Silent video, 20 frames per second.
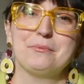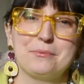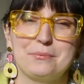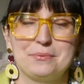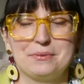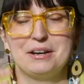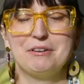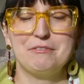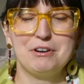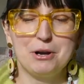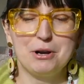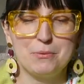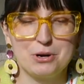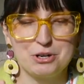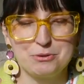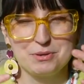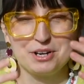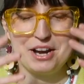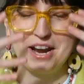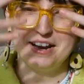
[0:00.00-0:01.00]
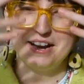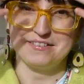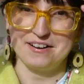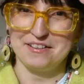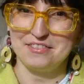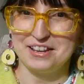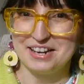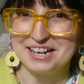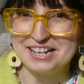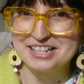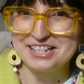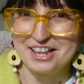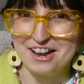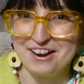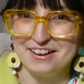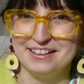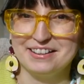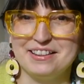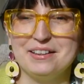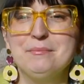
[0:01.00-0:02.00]
whenever I wash my hair and then I
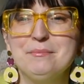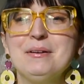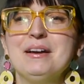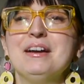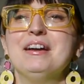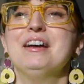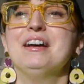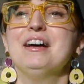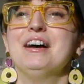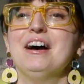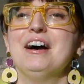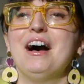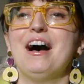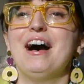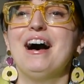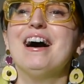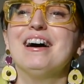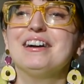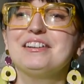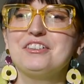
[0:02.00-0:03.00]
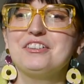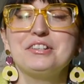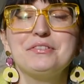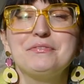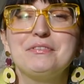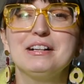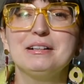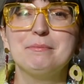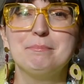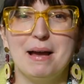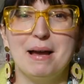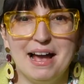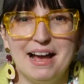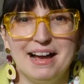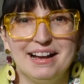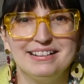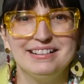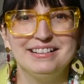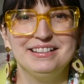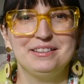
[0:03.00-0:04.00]
style them, I just feel
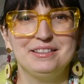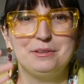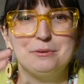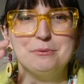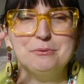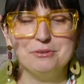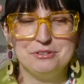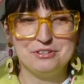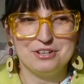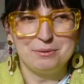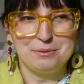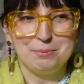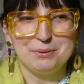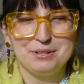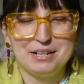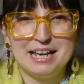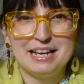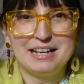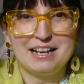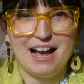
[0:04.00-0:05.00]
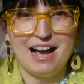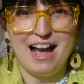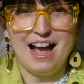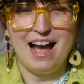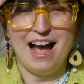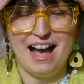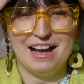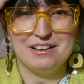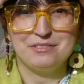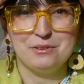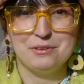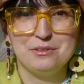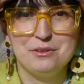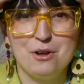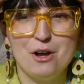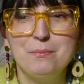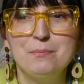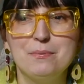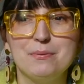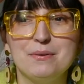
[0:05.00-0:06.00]
bad to just put like a hat on
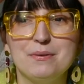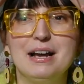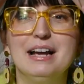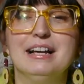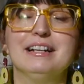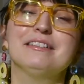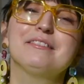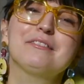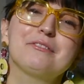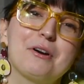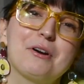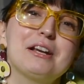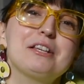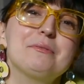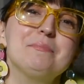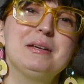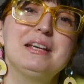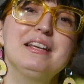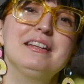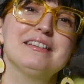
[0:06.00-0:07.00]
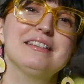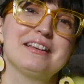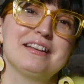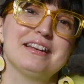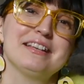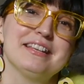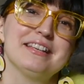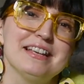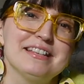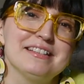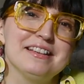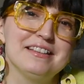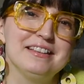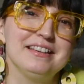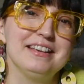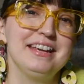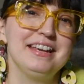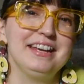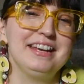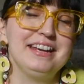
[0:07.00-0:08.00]
top, and trust me, it is a
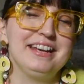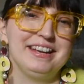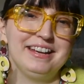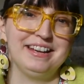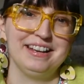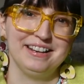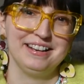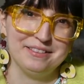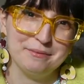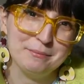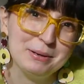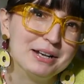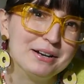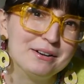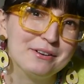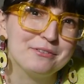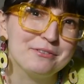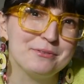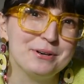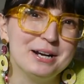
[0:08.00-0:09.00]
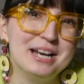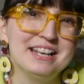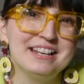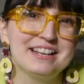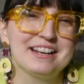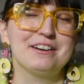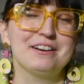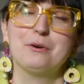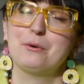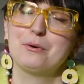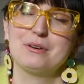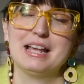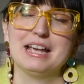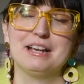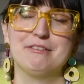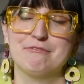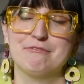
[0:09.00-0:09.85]
necessity in the middle of winter or like